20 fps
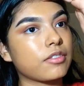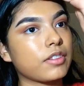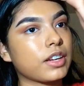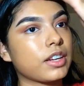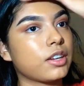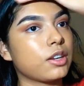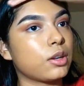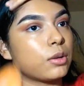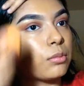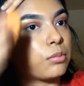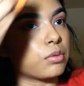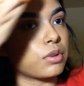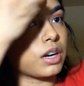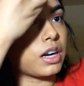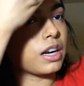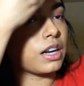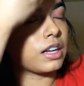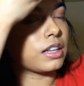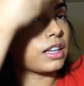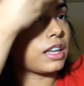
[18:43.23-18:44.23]
find a new
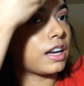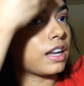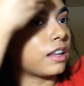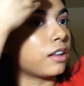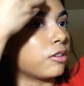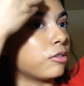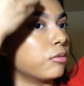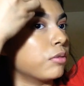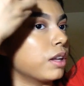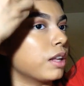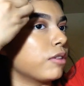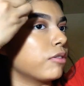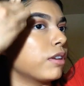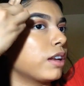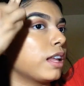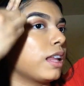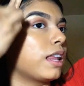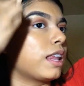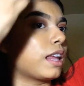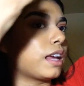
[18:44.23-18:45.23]
product that I
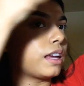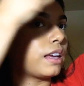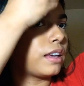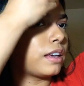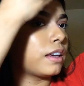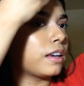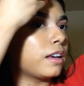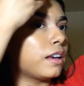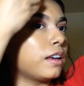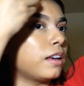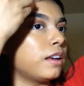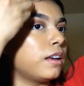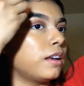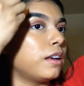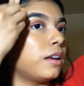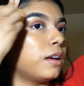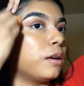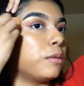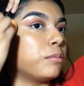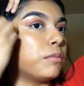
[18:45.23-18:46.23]
really like.
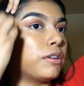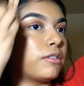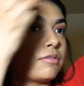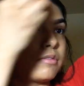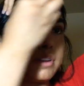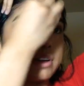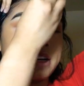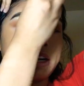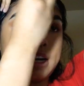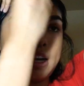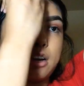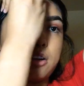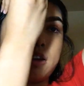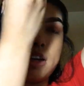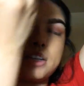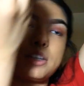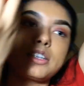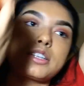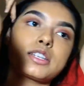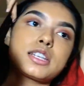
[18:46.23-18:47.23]
But for now,
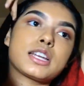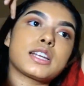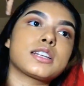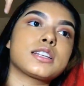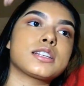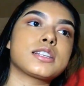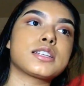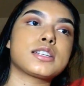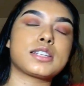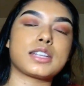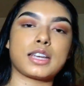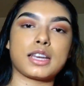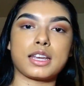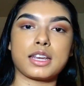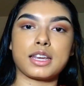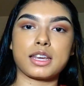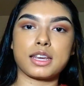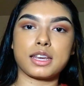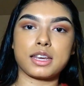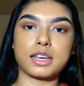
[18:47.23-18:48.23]
I just like to stick
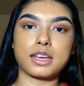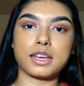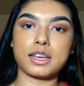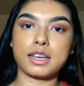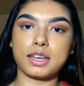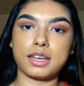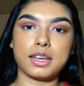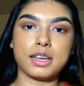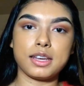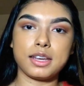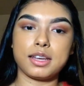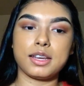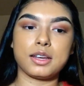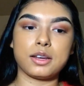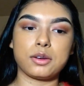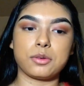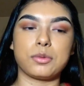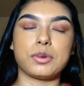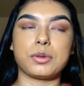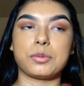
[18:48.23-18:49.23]

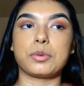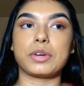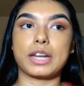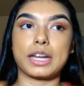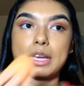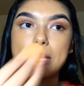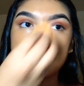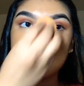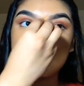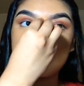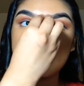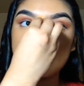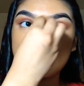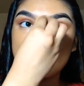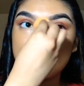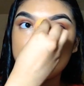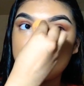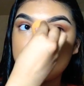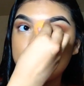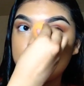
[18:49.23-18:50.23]
with what I
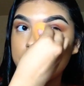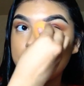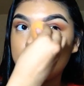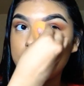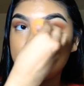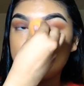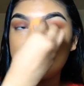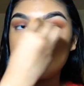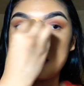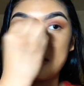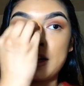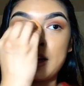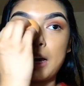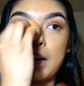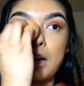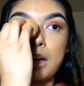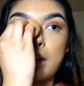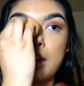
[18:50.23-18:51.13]
got and